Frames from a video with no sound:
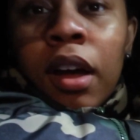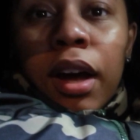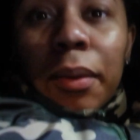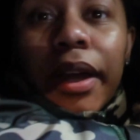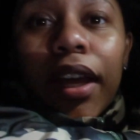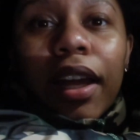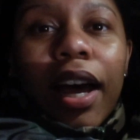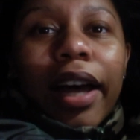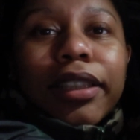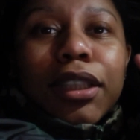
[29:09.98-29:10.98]
okay
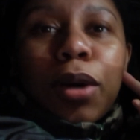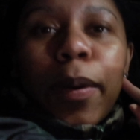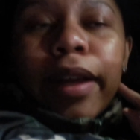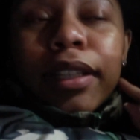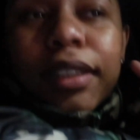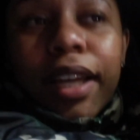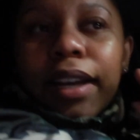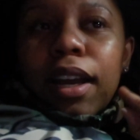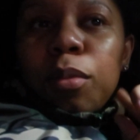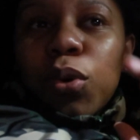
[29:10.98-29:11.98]
guys so i
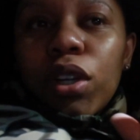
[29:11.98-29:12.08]
decided i'm